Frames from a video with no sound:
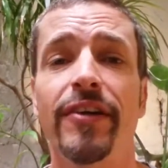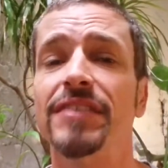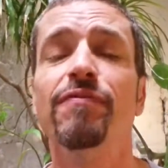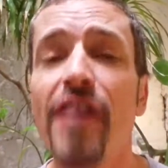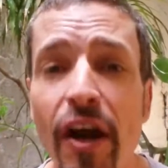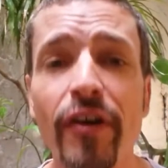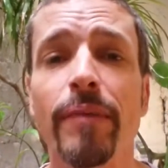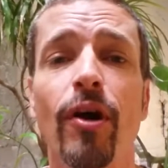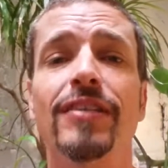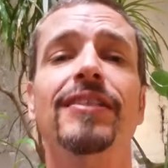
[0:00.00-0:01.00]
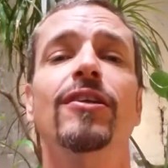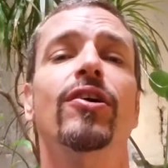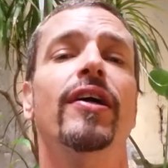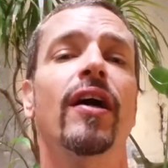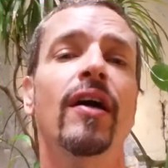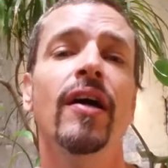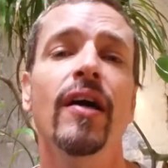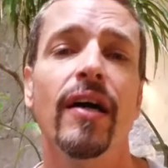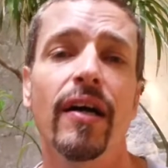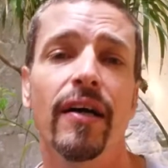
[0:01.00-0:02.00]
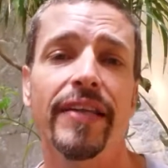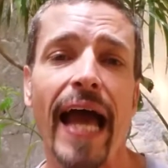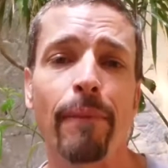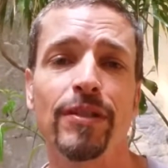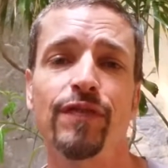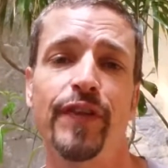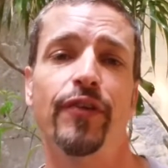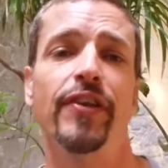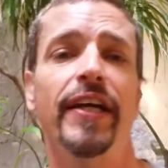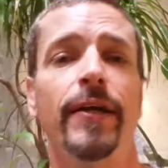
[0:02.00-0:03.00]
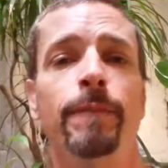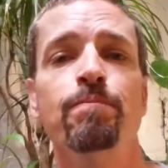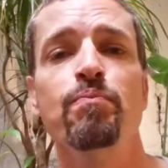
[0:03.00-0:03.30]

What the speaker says: It's very Barcelona, the atmosphere there.